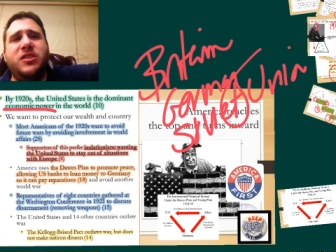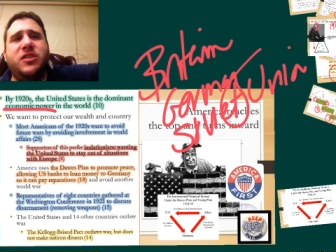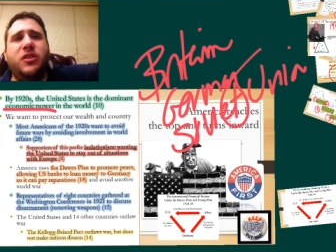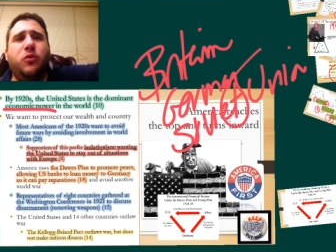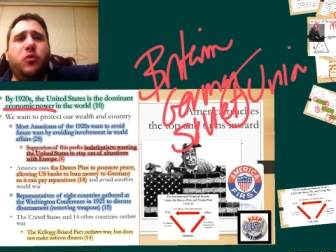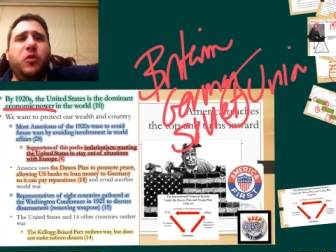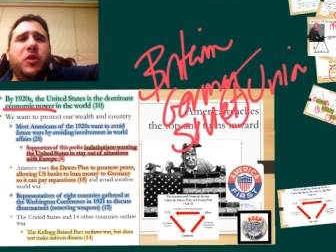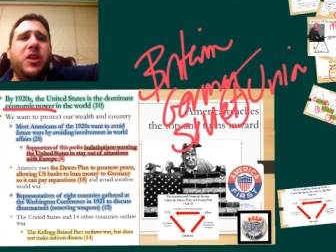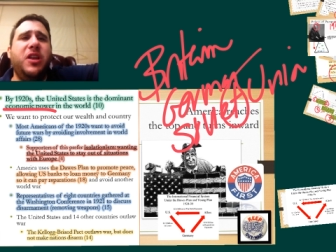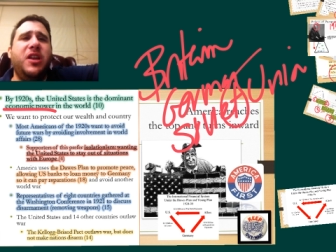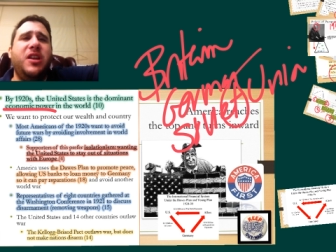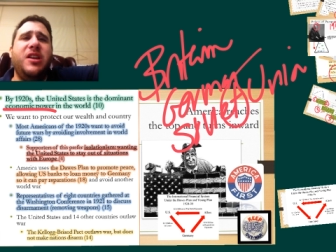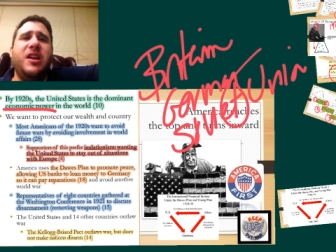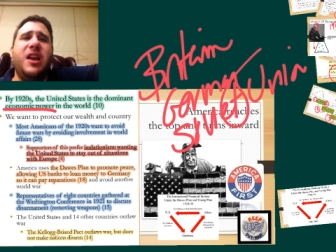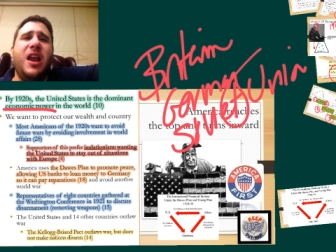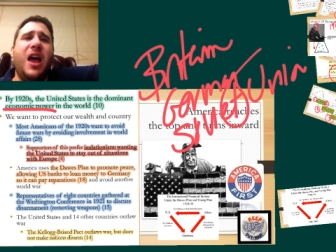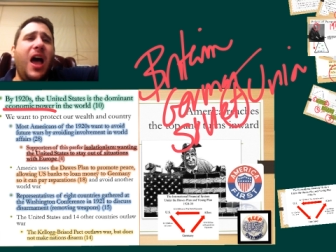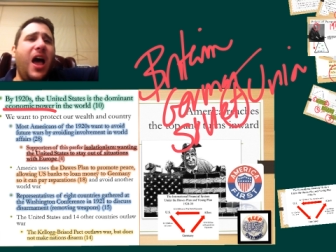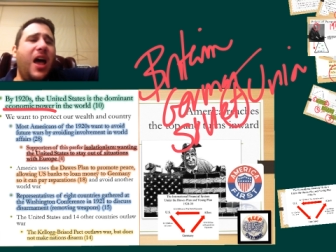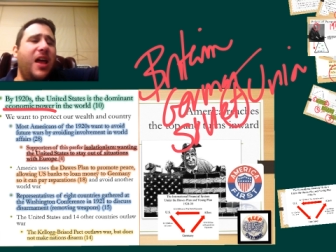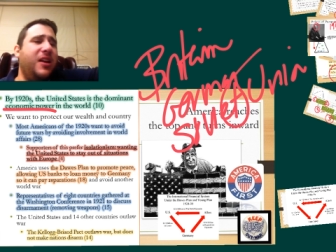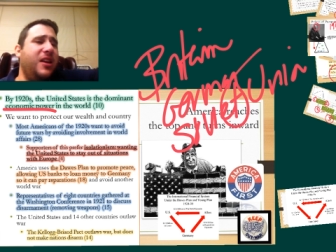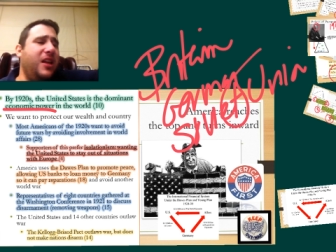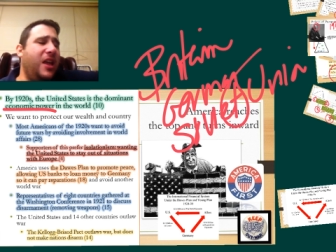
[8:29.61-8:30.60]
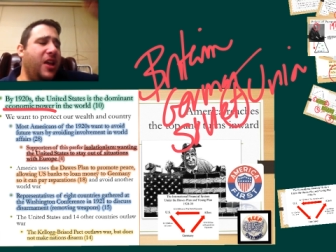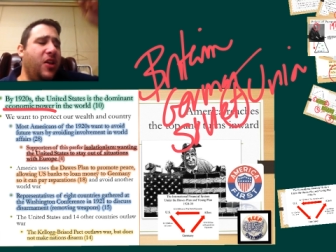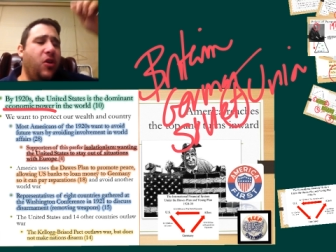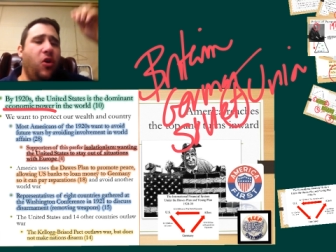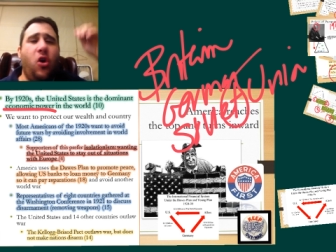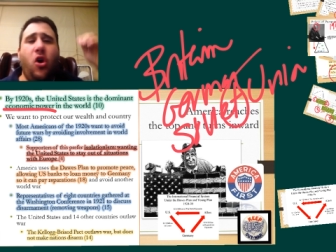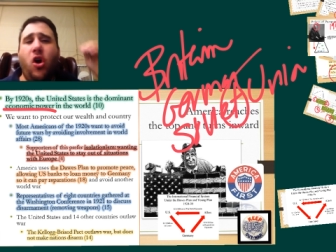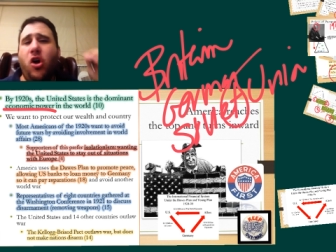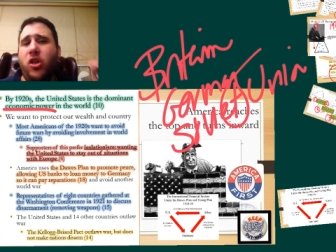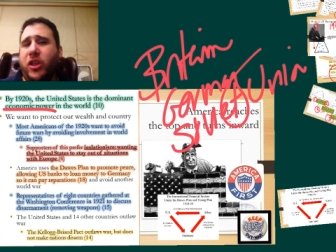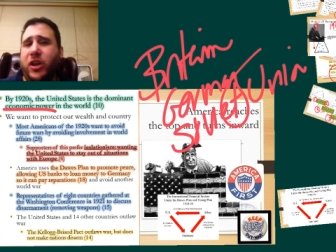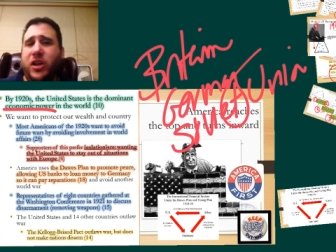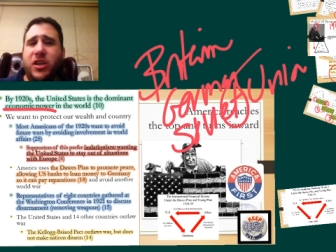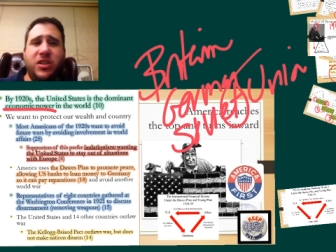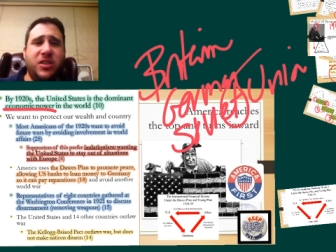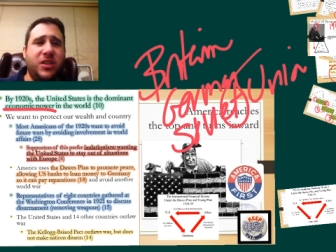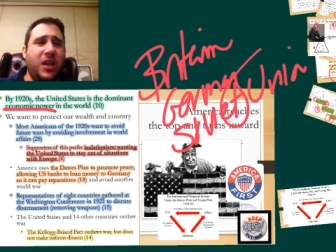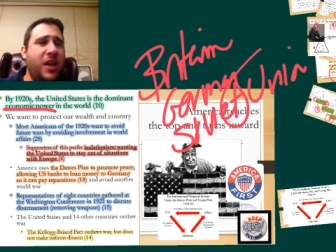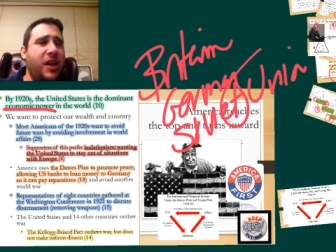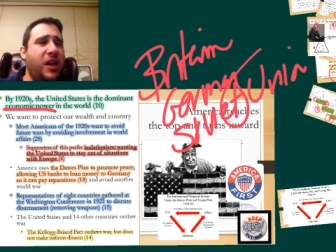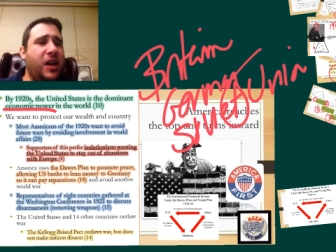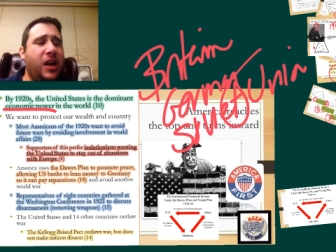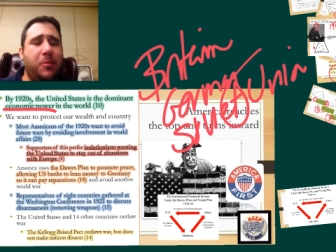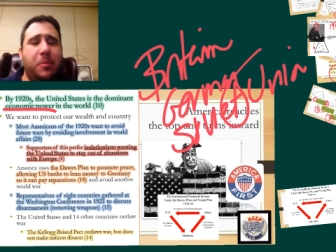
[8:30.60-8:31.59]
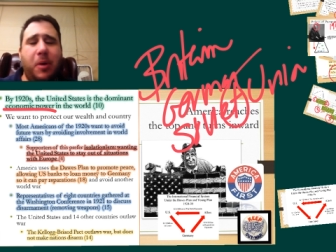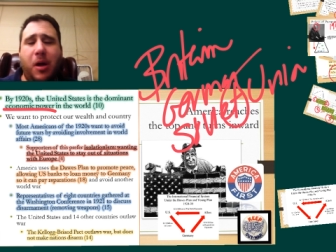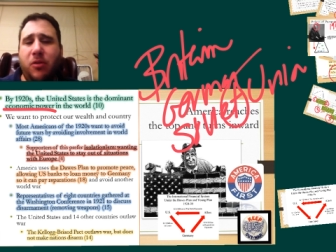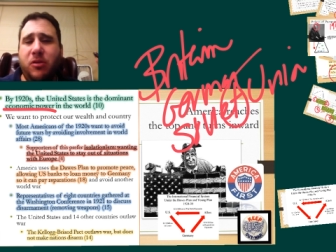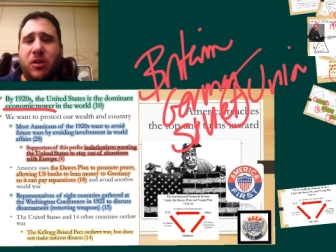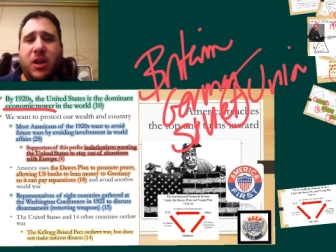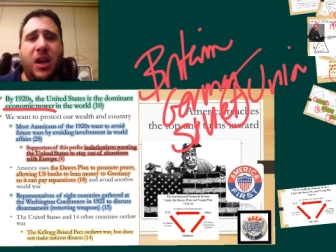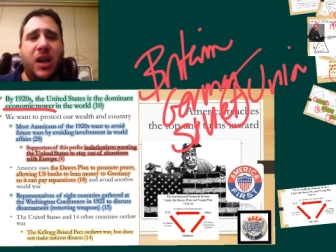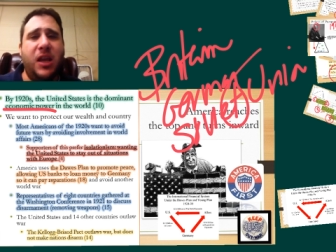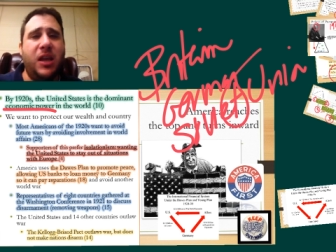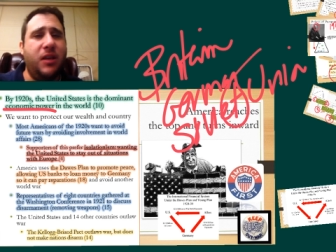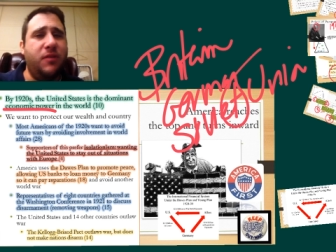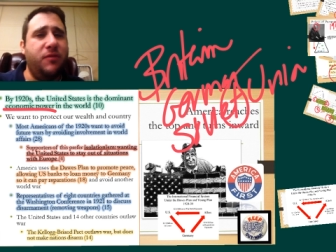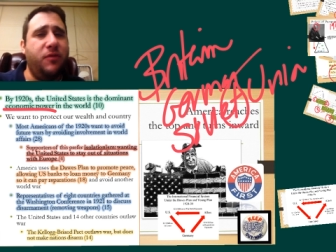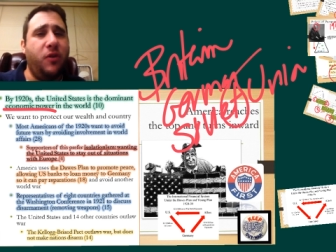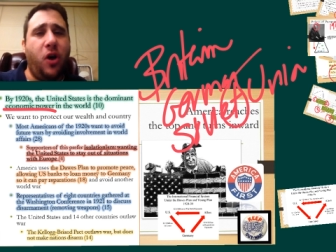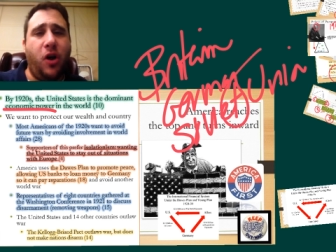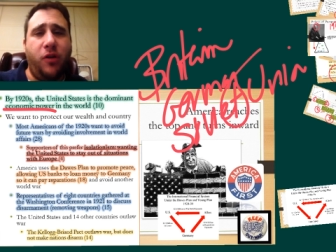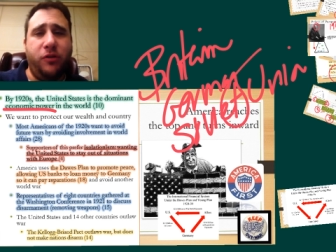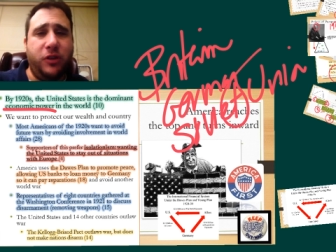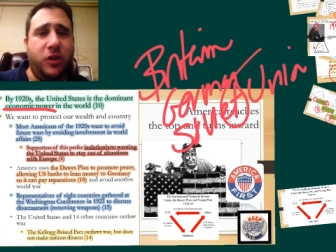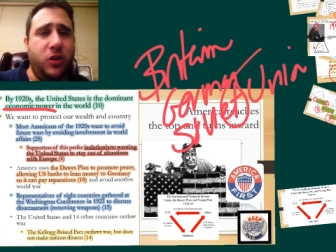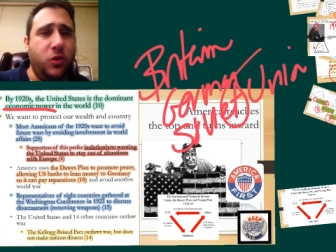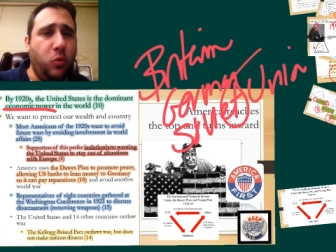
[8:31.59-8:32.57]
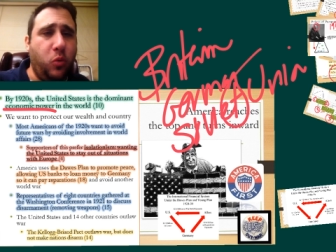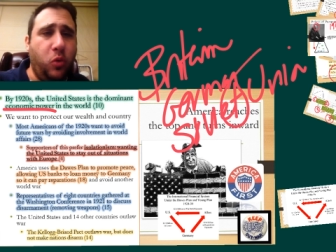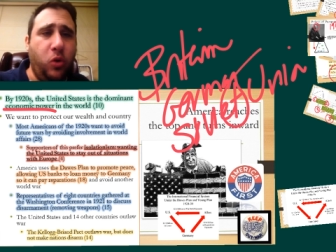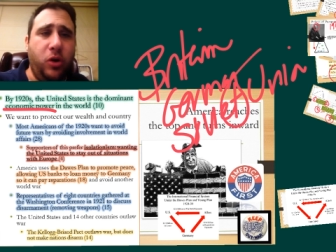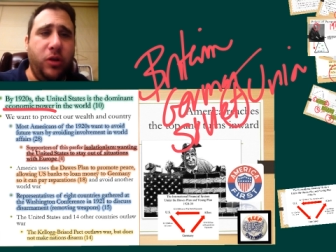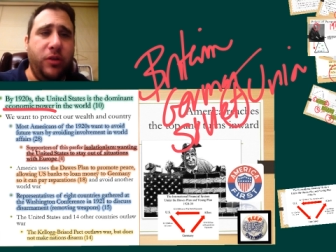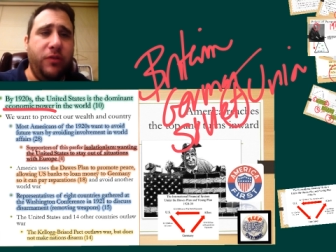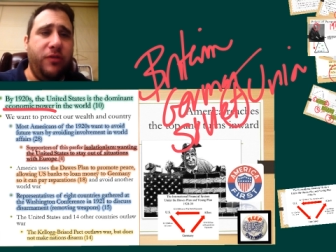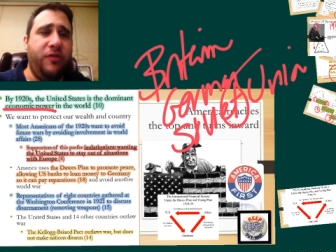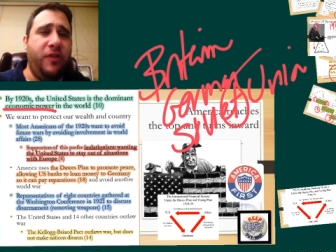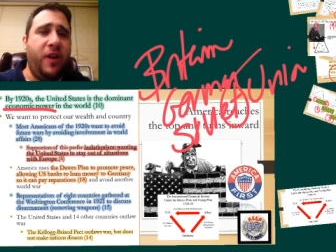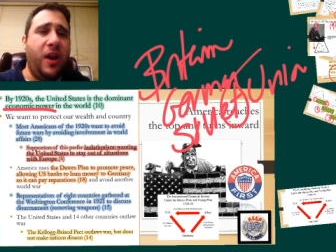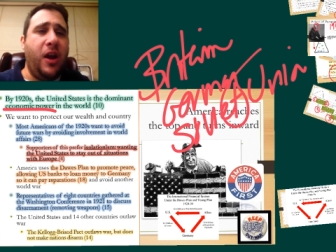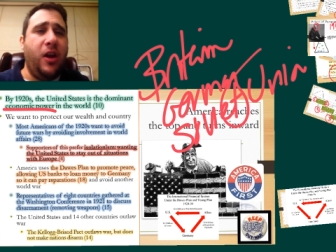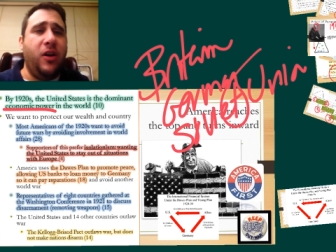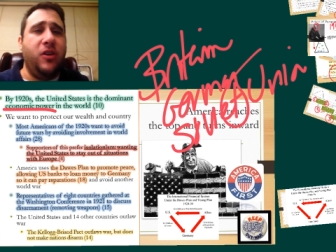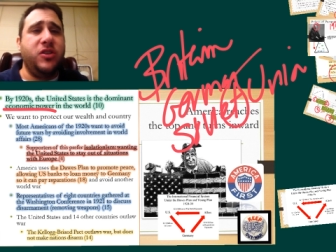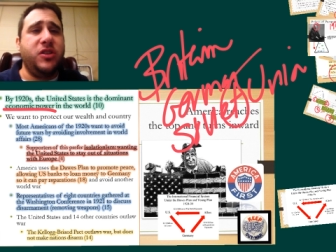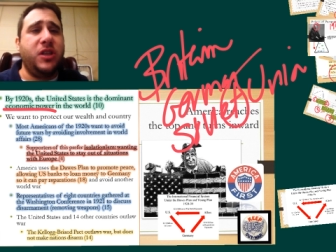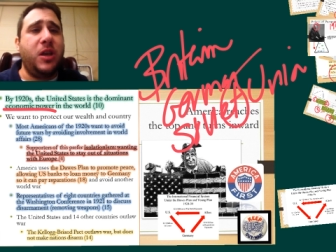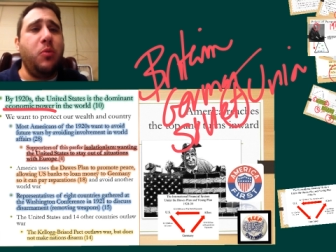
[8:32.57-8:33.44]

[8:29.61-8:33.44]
they're really not at all excited about getting involved in the world affairs.